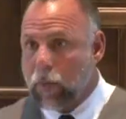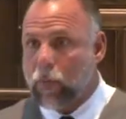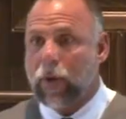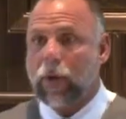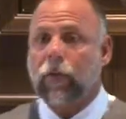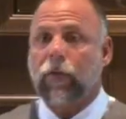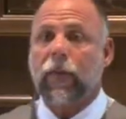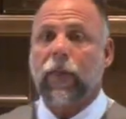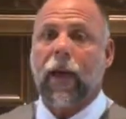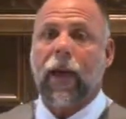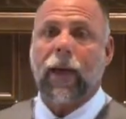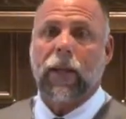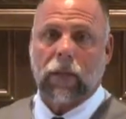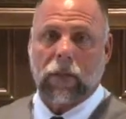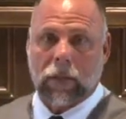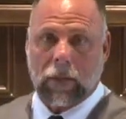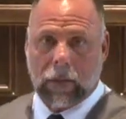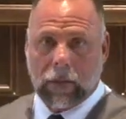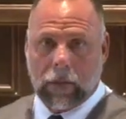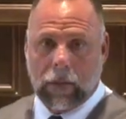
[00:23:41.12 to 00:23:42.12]
When I went for
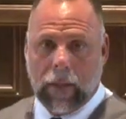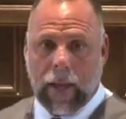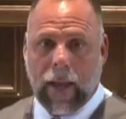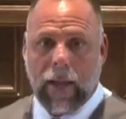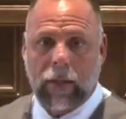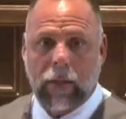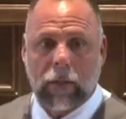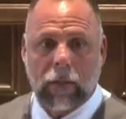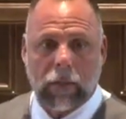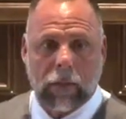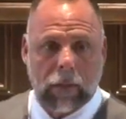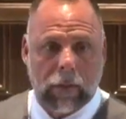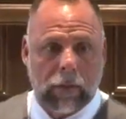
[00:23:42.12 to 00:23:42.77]
that, that